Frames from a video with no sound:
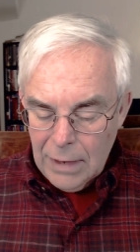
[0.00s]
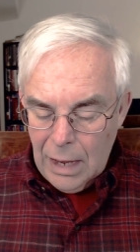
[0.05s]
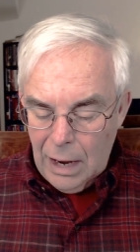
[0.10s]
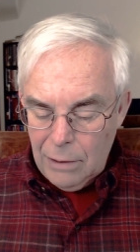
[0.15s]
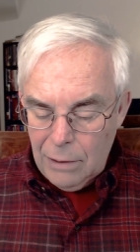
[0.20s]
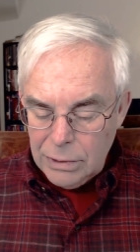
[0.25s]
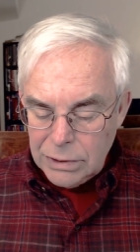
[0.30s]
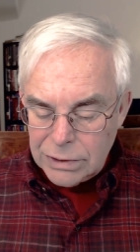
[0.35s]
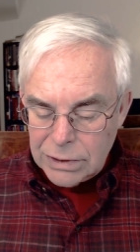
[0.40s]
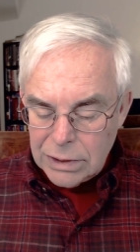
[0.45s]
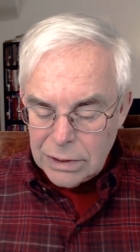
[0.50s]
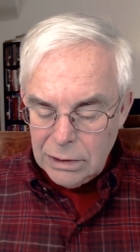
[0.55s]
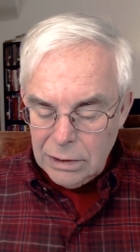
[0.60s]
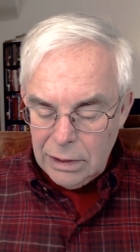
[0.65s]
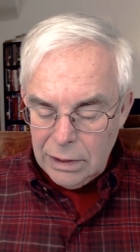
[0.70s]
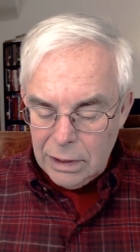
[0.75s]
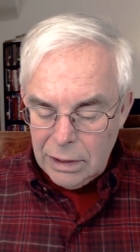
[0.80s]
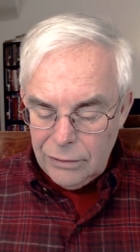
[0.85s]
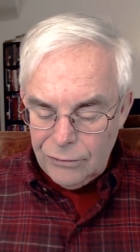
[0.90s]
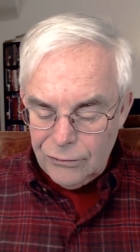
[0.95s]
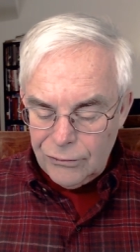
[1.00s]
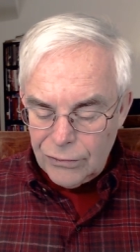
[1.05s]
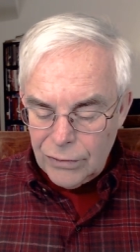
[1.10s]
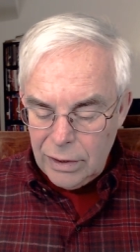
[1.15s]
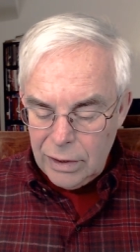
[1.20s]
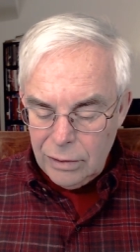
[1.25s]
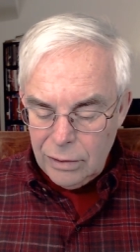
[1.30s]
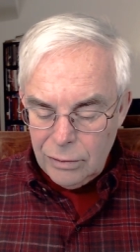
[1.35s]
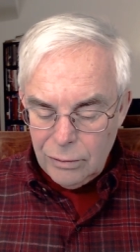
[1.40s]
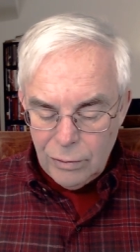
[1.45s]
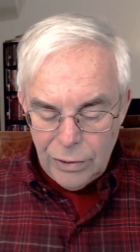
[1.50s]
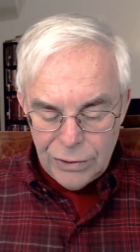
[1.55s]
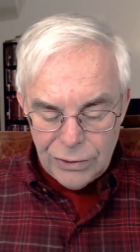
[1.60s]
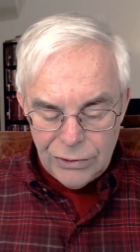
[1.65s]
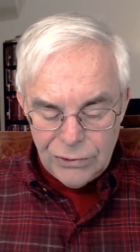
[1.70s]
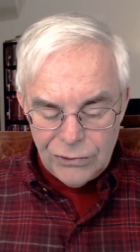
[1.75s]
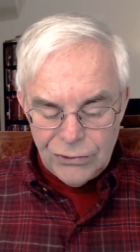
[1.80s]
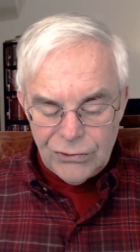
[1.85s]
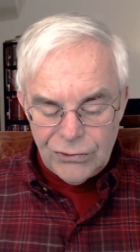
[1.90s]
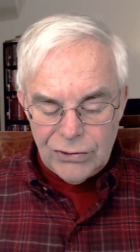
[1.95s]
I was suddenly confronted
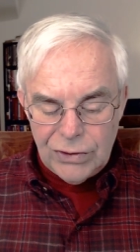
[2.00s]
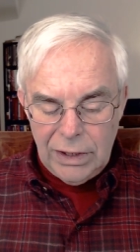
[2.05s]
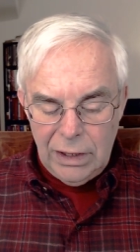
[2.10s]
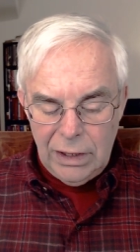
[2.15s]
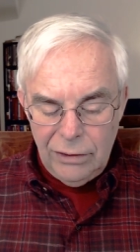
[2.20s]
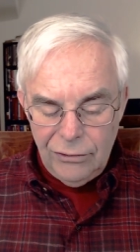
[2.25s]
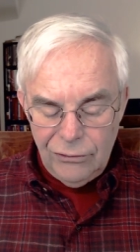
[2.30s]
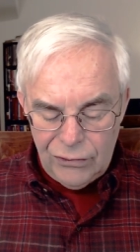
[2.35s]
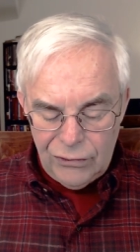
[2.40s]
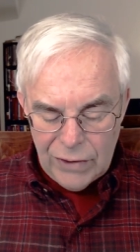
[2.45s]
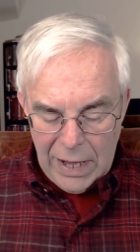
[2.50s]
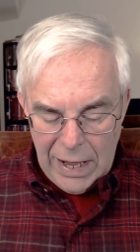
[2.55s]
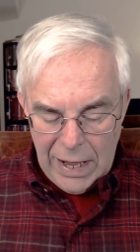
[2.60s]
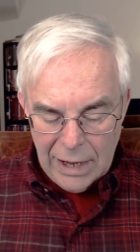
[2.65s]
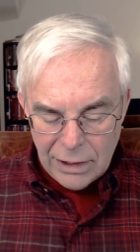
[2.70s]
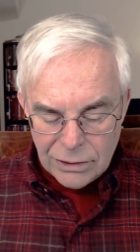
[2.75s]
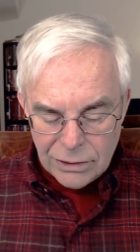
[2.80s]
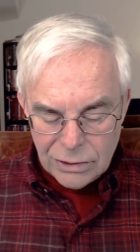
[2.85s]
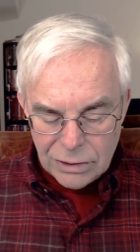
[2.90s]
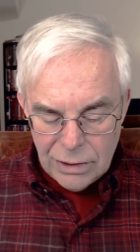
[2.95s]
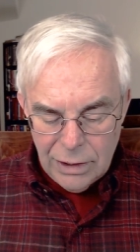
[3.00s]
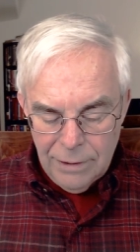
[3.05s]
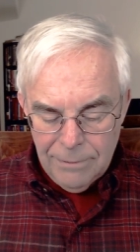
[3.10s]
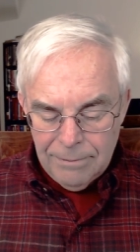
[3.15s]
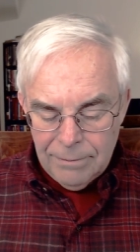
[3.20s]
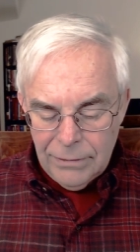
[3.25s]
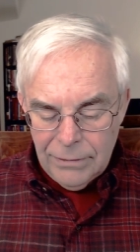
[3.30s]
with a sea of facts,